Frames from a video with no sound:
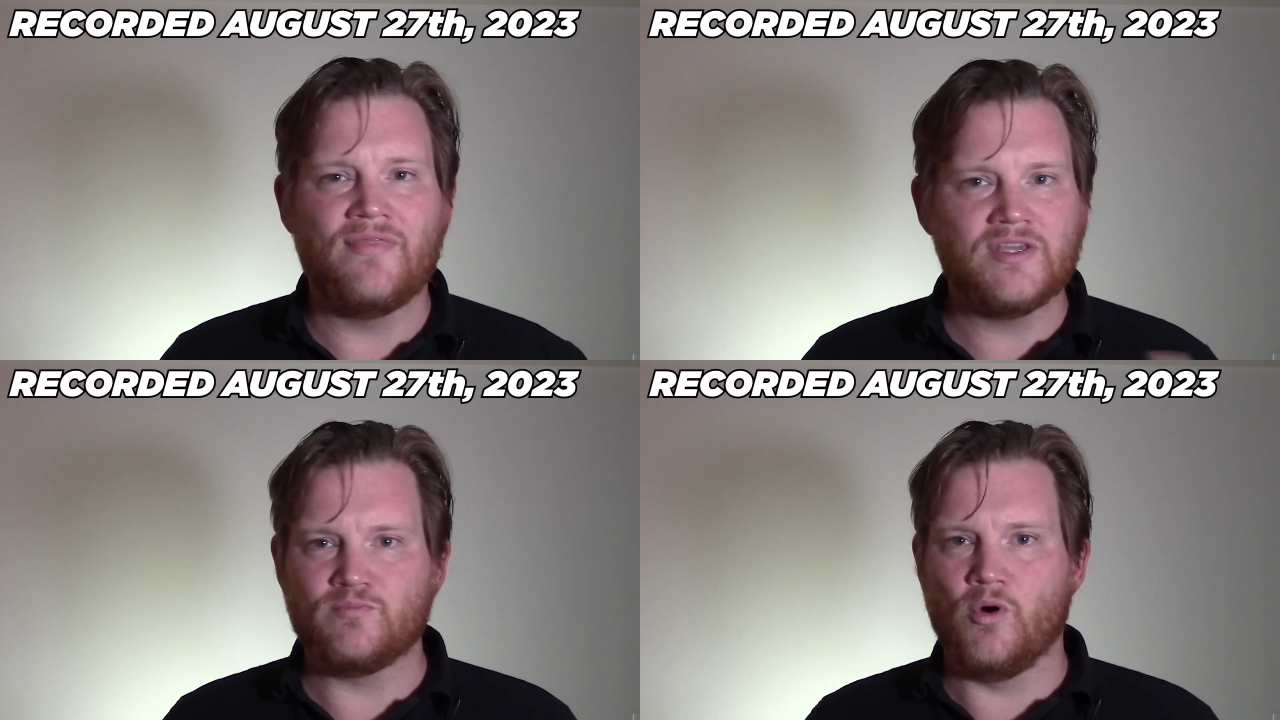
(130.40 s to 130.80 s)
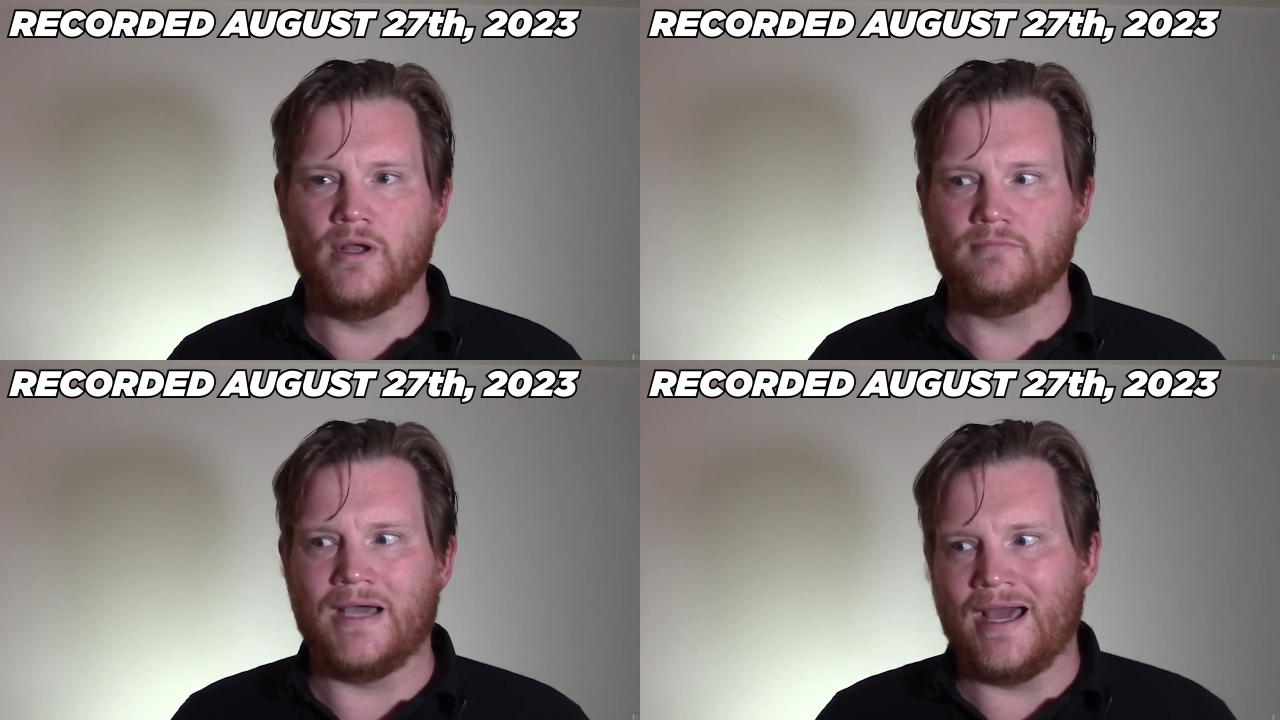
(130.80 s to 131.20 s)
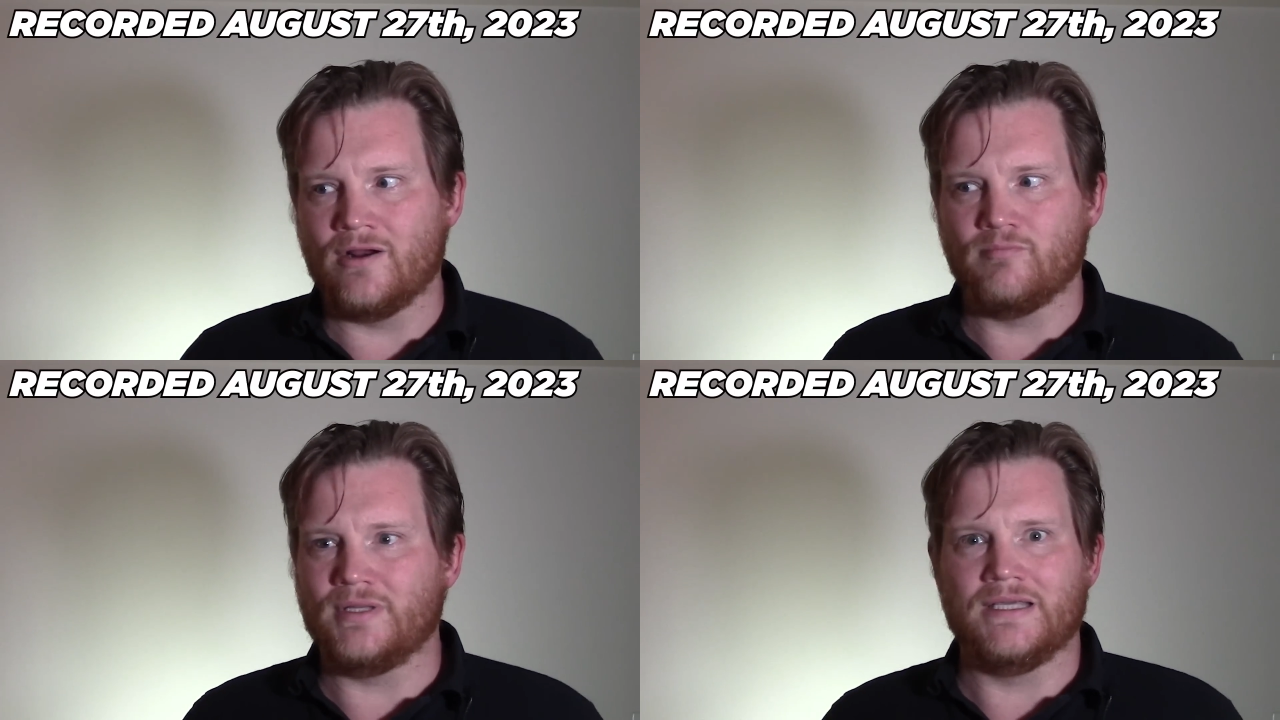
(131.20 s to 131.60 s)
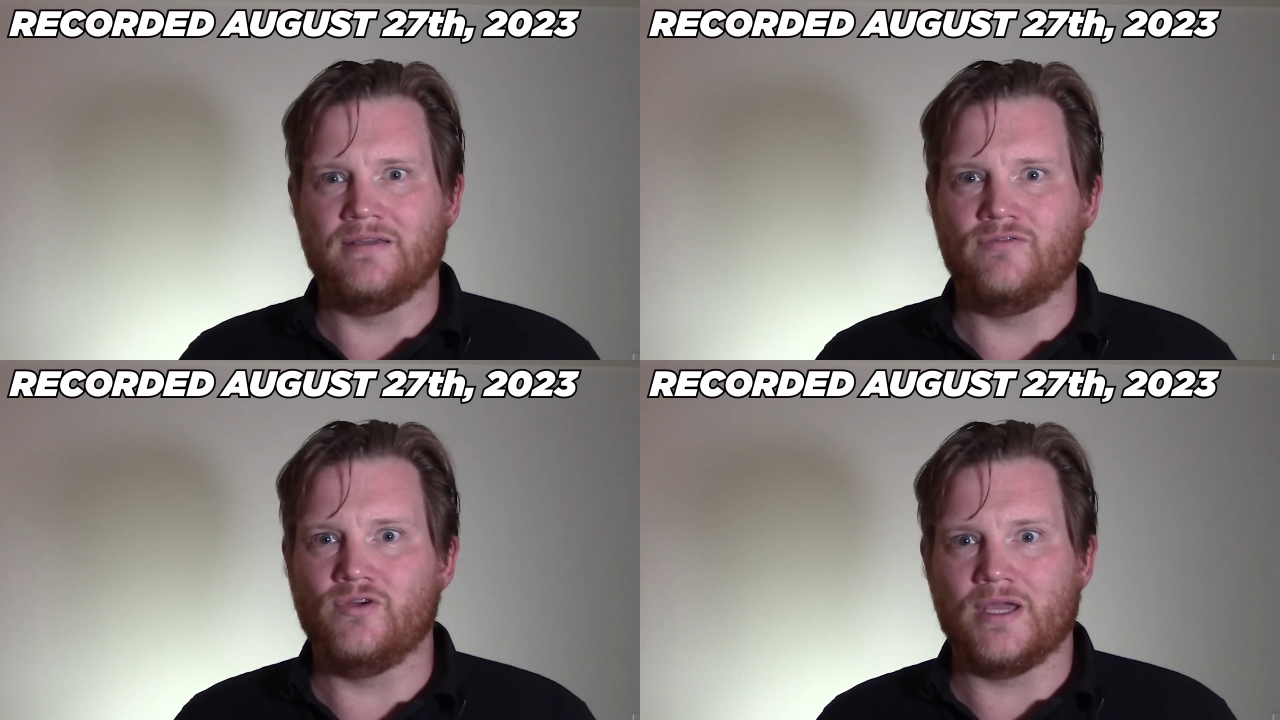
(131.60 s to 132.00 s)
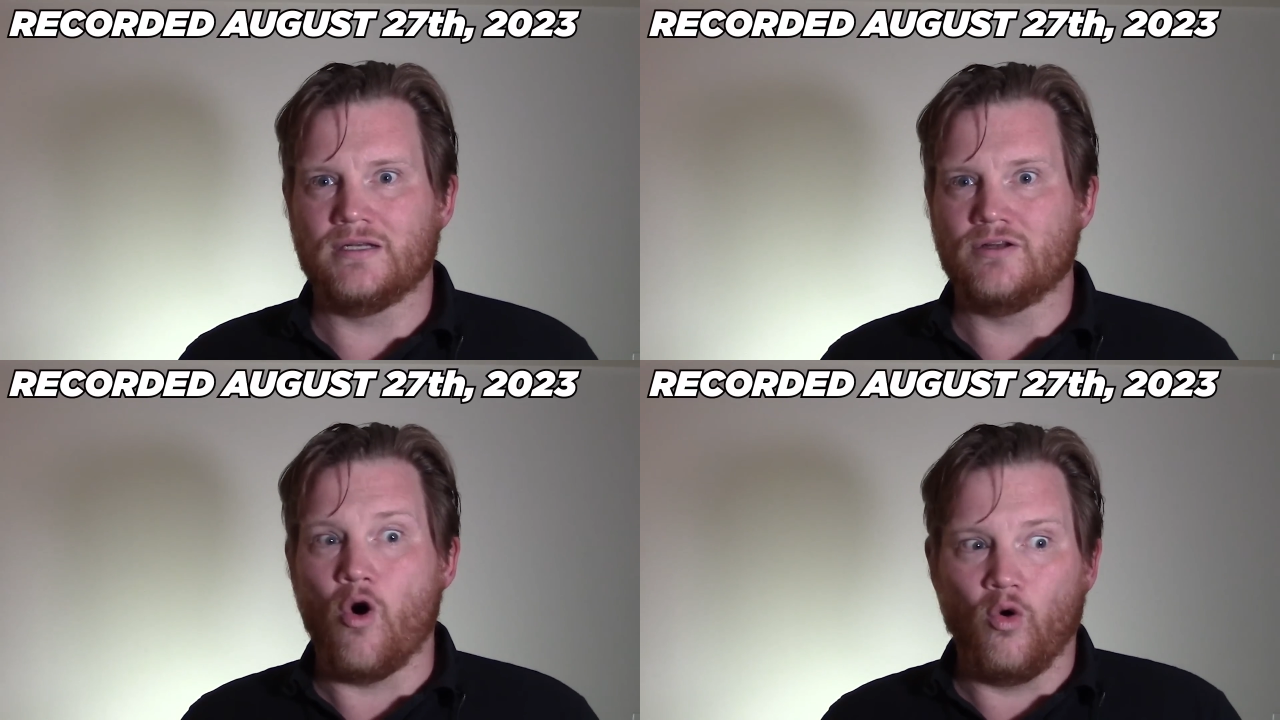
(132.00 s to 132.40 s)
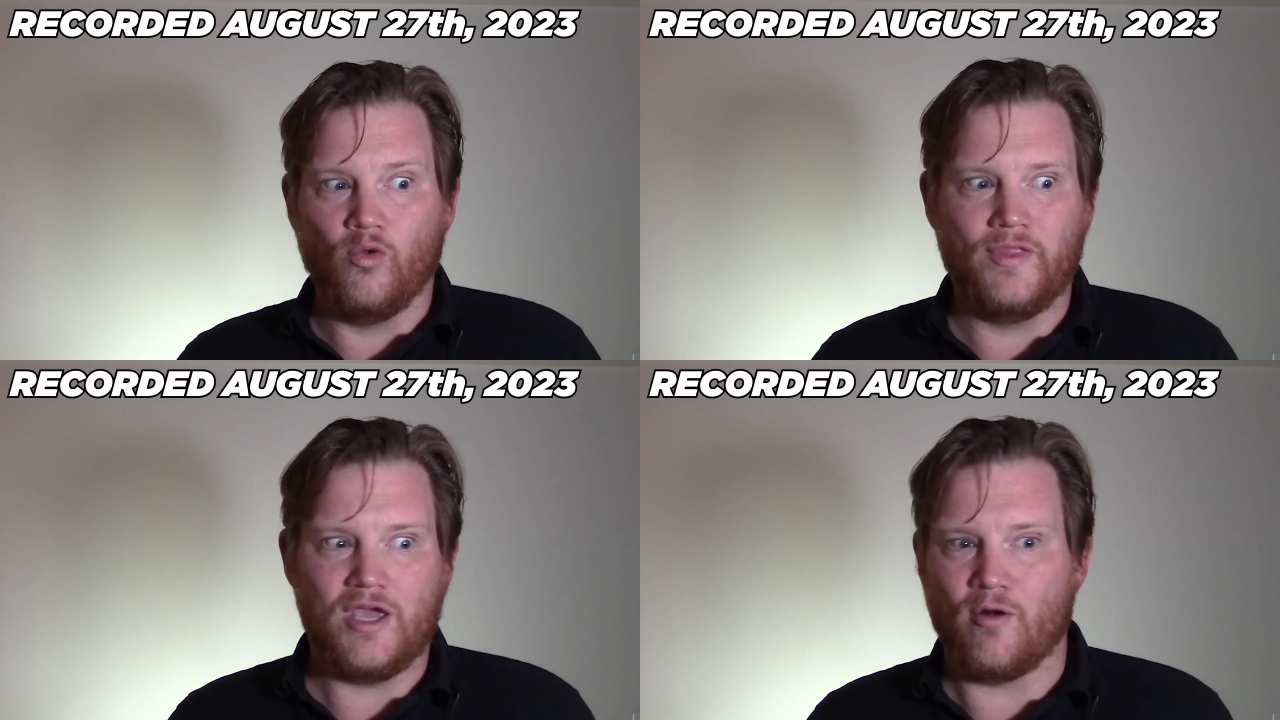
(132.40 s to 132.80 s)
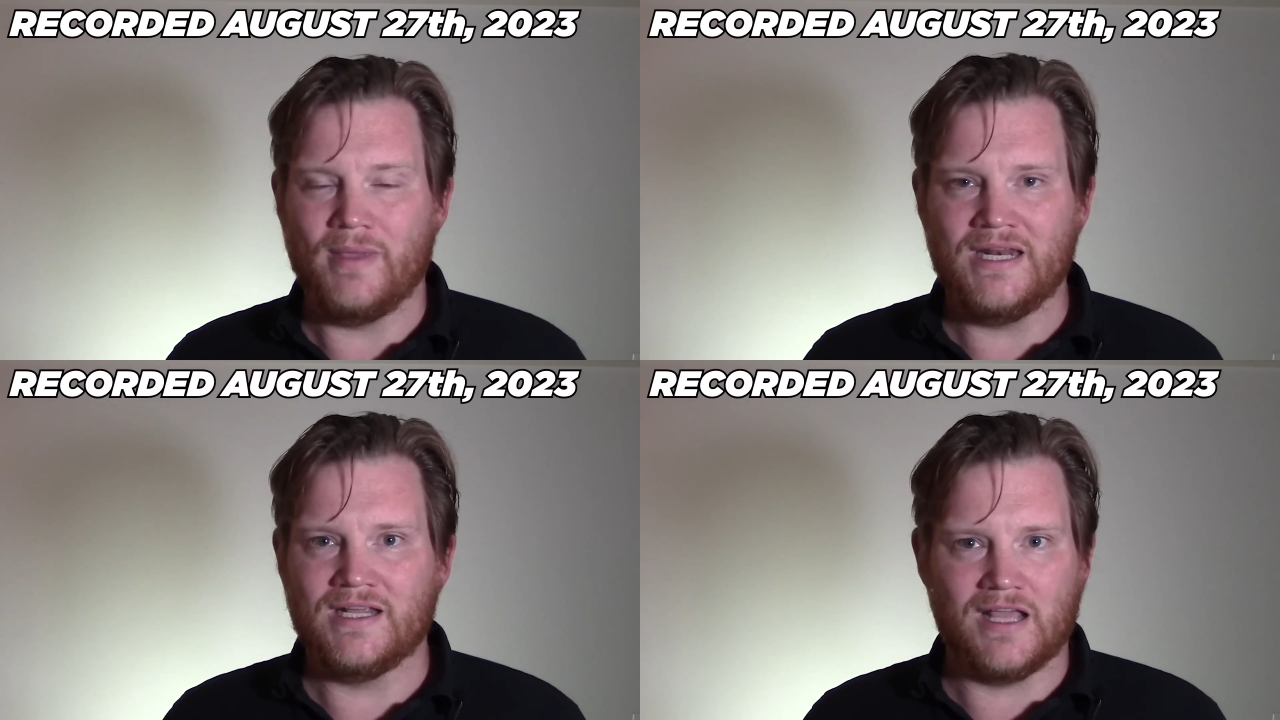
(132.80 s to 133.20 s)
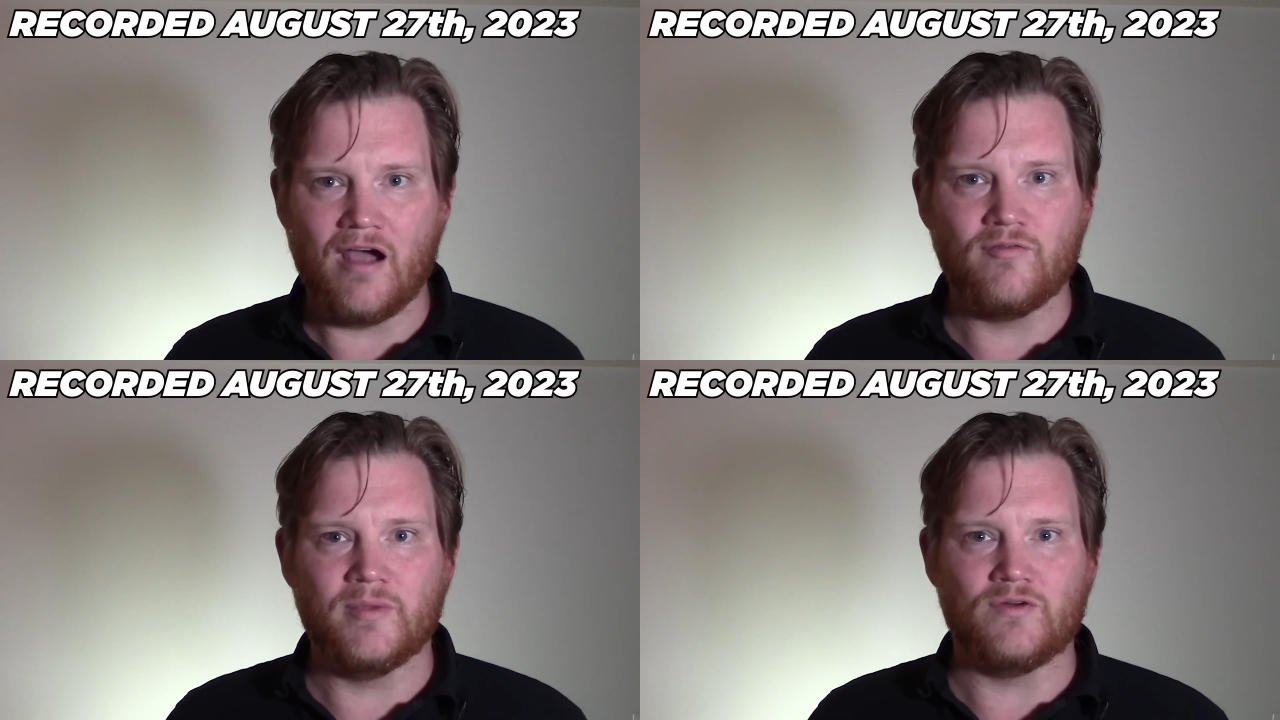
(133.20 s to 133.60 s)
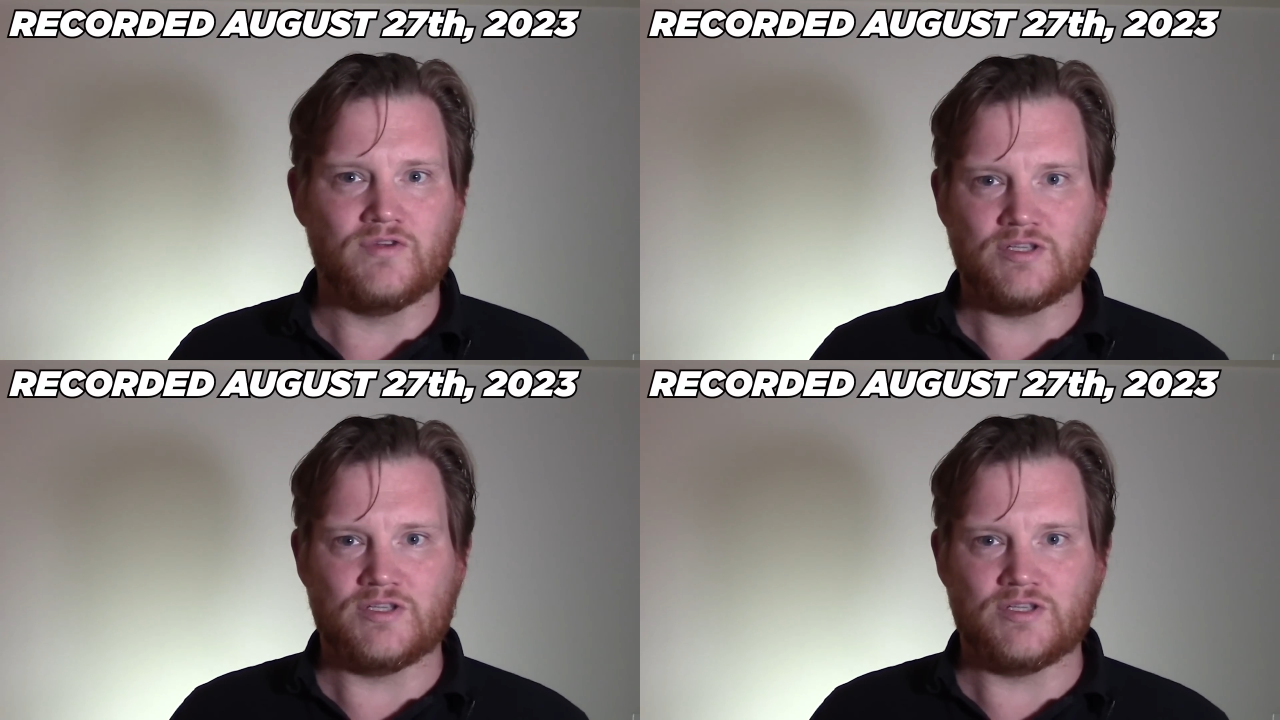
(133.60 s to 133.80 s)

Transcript: At this point, I don't believe you can hold the Armenian government